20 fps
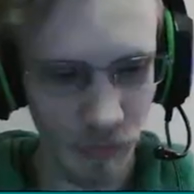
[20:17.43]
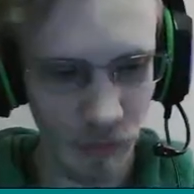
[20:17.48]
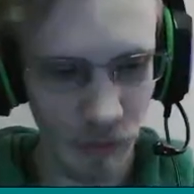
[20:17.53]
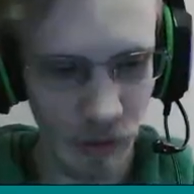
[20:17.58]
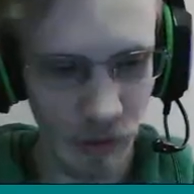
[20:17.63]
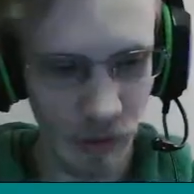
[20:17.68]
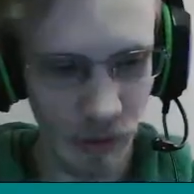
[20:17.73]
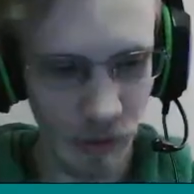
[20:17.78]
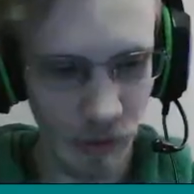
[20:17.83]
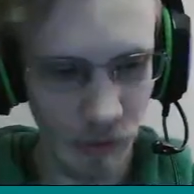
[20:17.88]

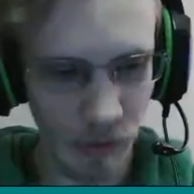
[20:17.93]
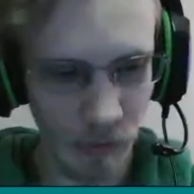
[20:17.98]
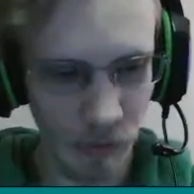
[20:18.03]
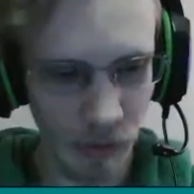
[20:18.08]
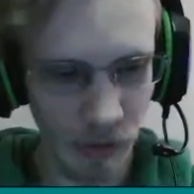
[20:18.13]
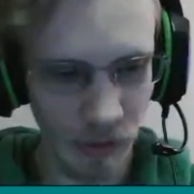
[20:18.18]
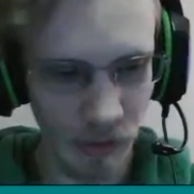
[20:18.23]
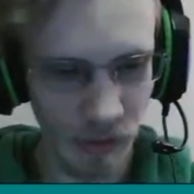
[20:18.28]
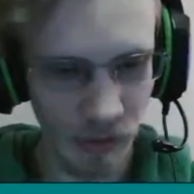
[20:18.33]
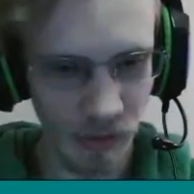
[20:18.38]
But if
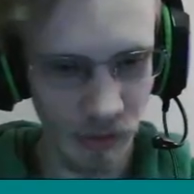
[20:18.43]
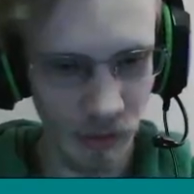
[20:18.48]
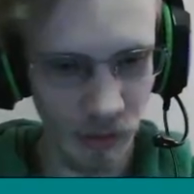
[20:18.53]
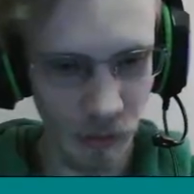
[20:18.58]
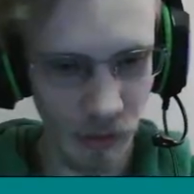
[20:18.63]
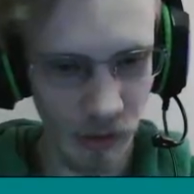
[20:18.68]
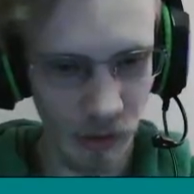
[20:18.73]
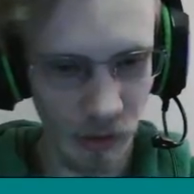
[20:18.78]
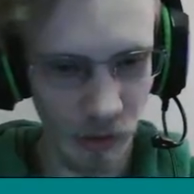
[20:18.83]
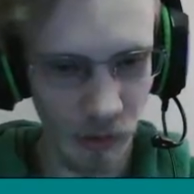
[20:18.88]
we can see
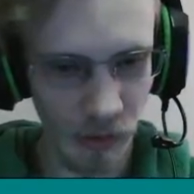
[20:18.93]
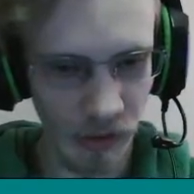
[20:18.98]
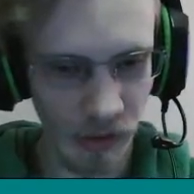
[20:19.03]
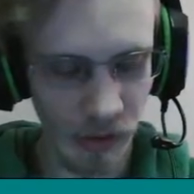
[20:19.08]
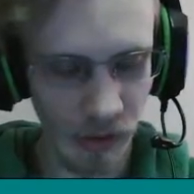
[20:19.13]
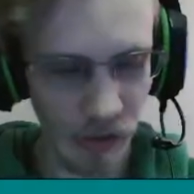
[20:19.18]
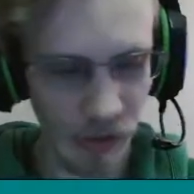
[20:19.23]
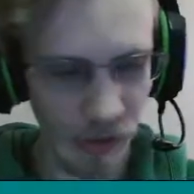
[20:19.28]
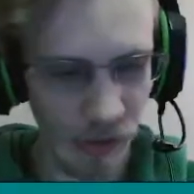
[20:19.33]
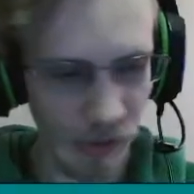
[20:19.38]
what I
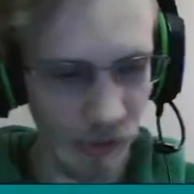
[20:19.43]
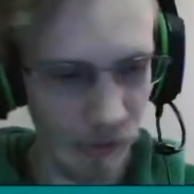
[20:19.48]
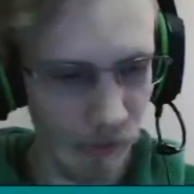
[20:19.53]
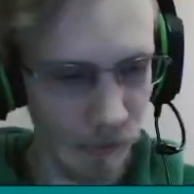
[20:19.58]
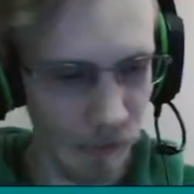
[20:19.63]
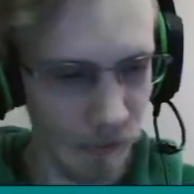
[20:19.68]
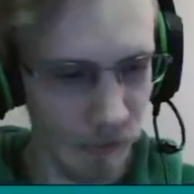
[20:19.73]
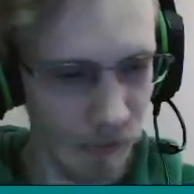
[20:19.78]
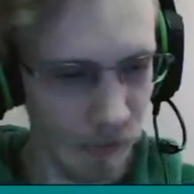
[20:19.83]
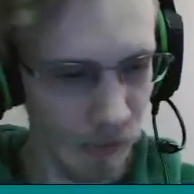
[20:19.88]
already
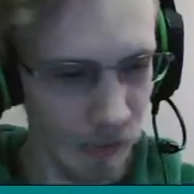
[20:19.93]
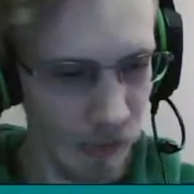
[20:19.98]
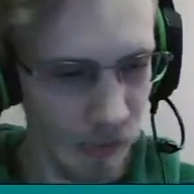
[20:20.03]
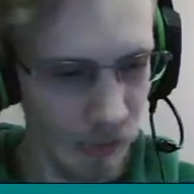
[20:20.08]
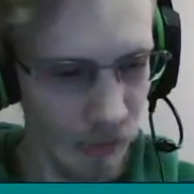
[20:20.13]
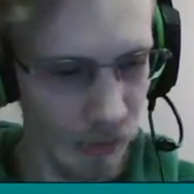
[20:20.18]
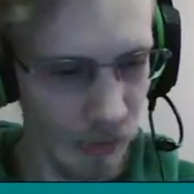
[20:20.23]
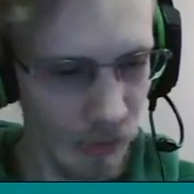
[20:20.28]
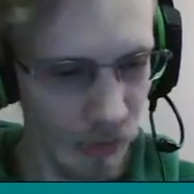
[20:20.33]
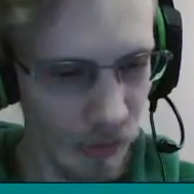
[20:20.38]
had,
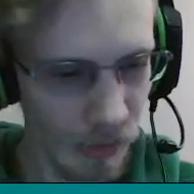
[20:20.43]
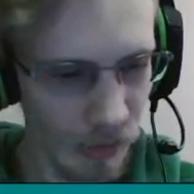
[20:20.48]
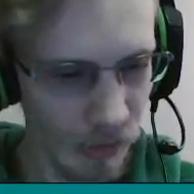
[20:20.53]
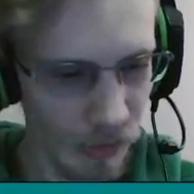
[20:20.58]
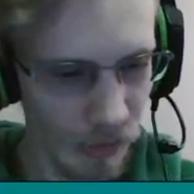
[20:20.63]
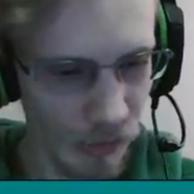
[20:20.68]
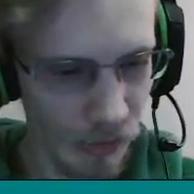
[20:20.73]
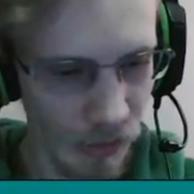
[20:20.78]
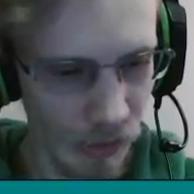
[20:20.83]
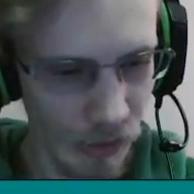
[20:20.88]

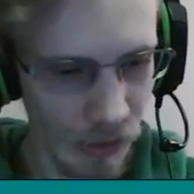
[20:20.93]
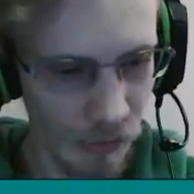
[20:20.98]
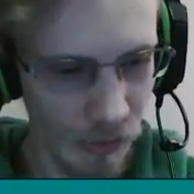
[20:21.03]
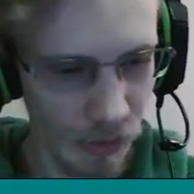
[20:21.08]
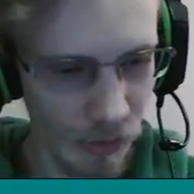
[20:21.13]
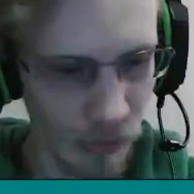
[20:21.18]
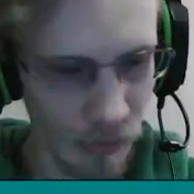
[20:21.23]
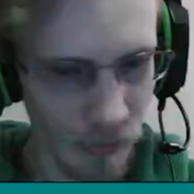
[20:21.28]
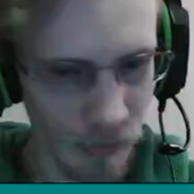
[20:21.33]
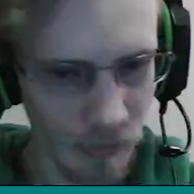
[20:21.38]
what did I have
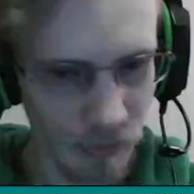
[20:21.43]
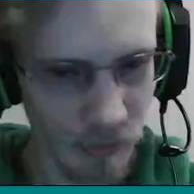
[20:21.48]
here?